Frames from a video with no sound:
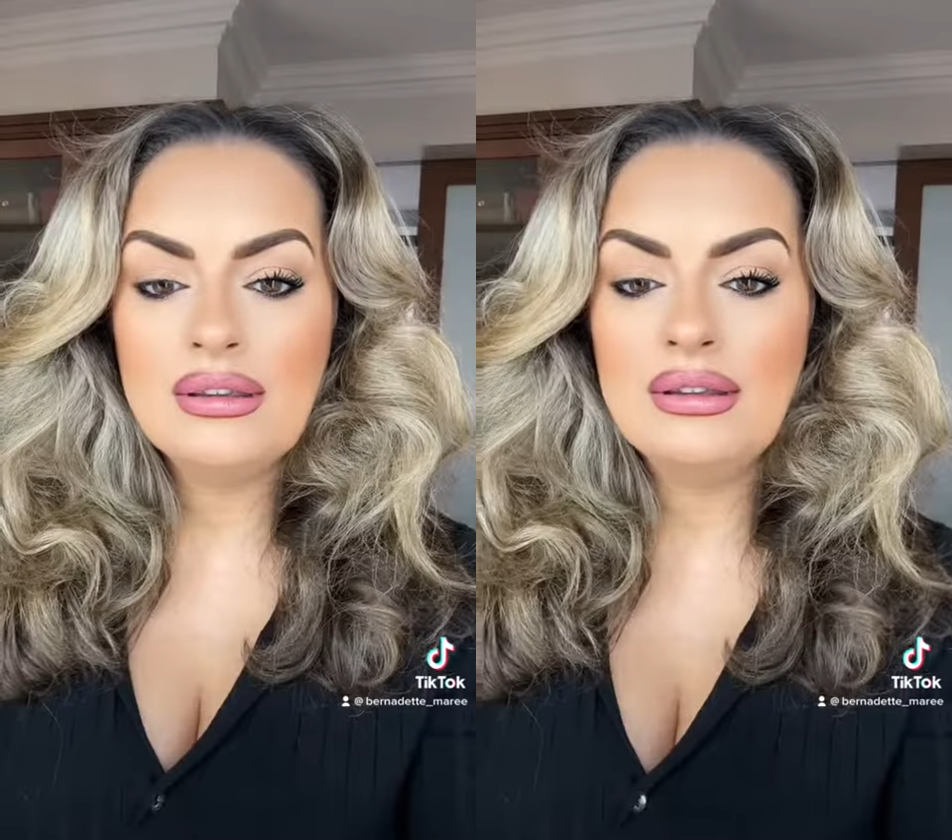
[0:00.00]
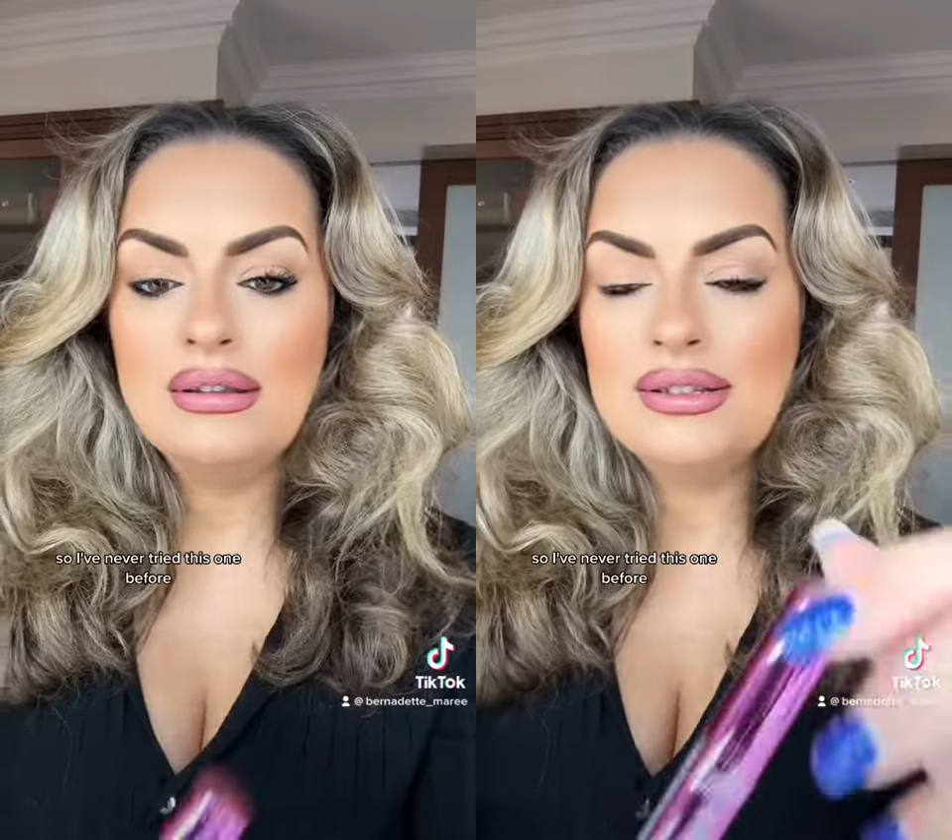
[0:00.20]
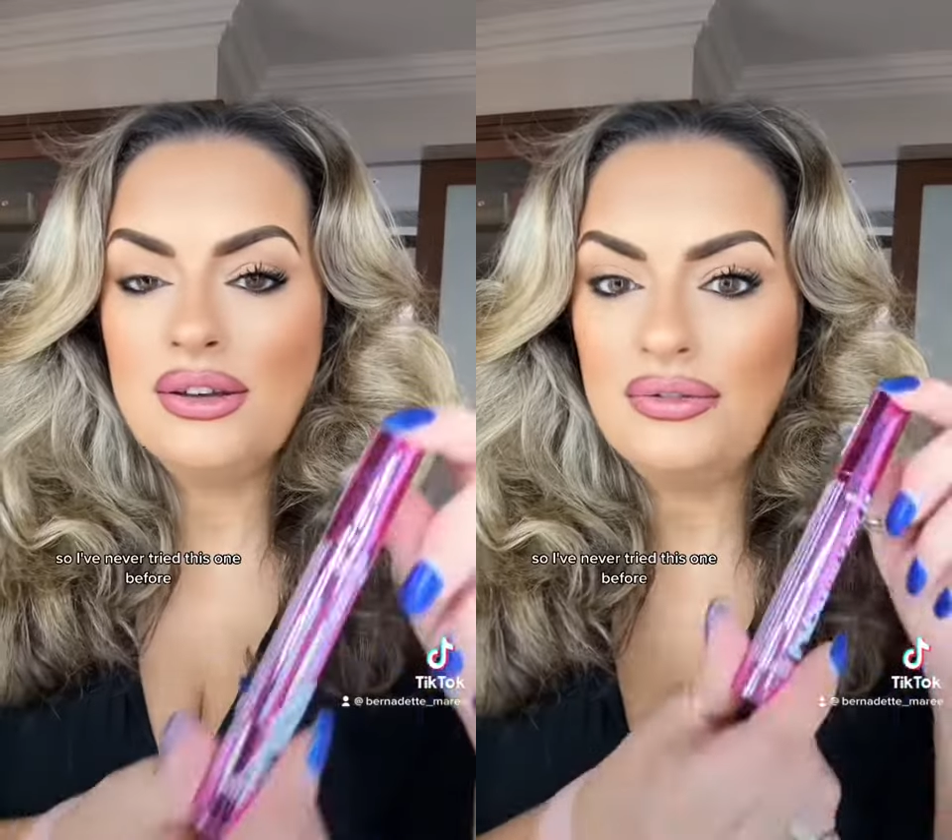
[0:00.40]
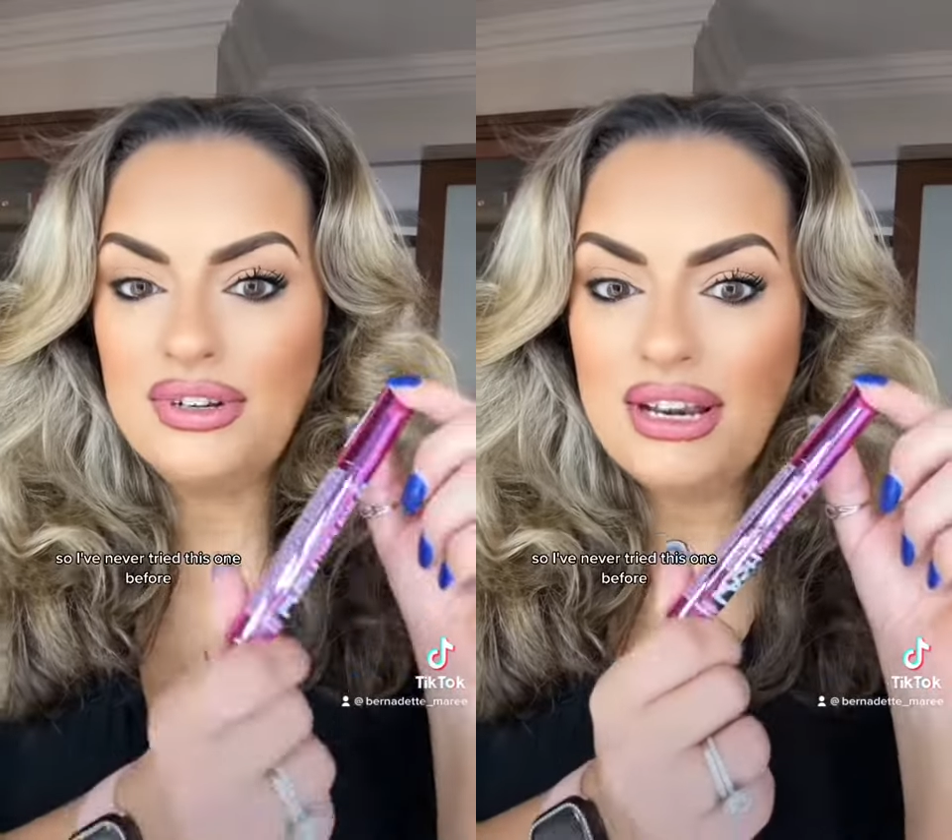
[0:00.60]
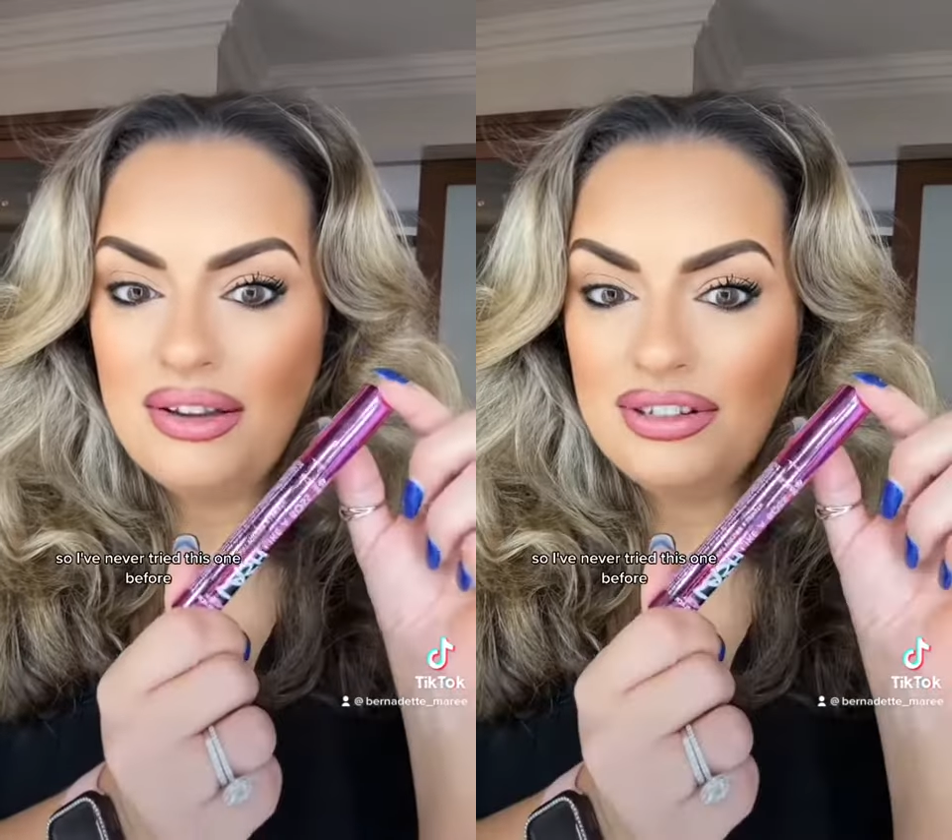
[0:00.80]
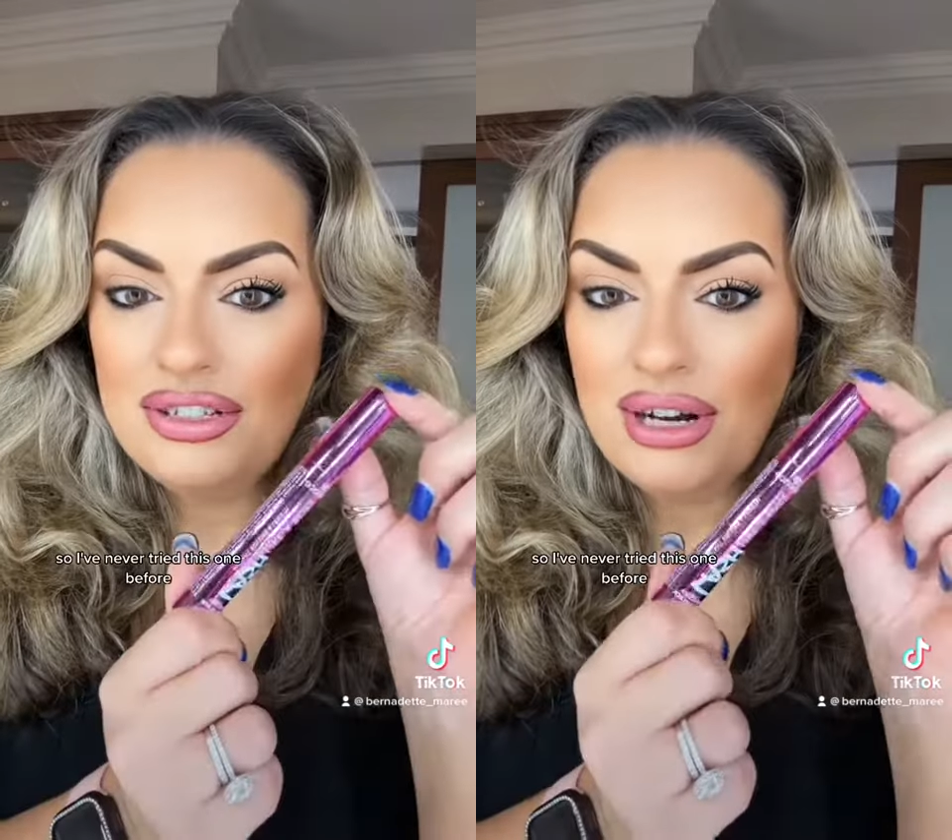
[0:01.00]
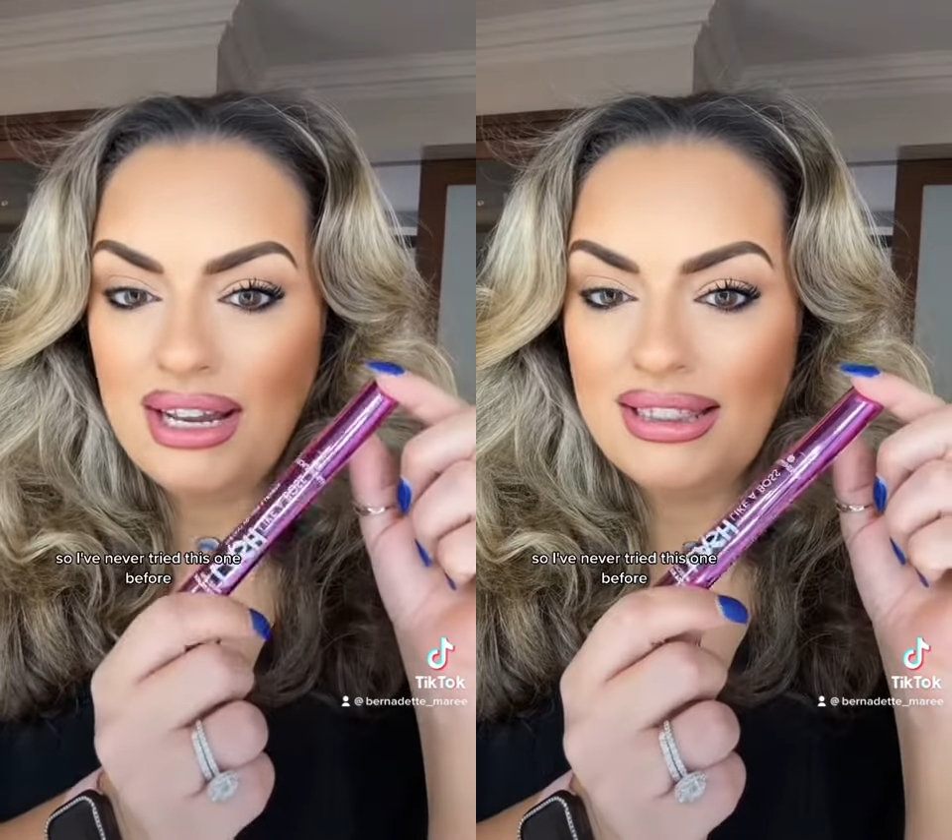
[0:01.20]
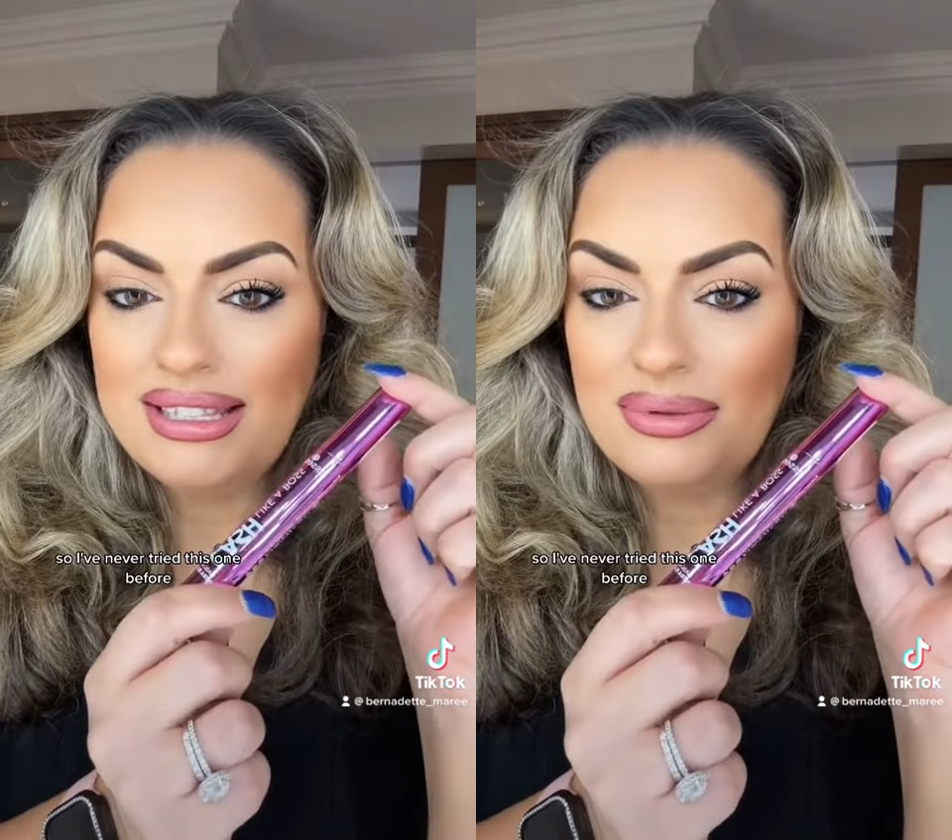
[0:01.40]
So I've never
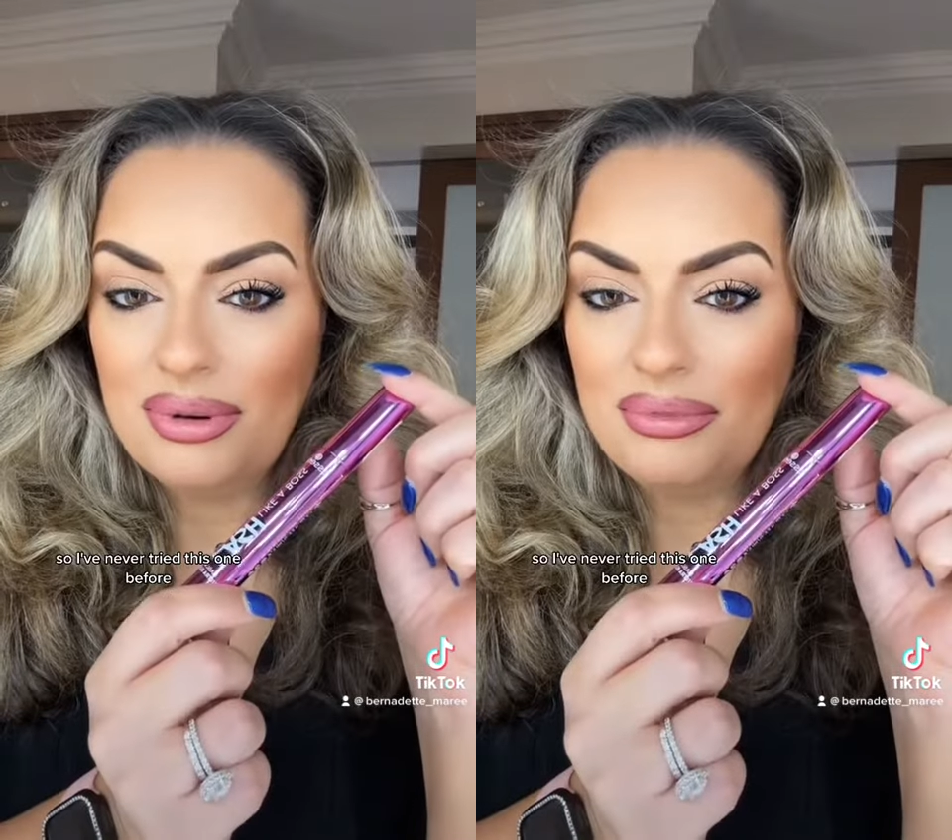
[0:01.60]
tried this one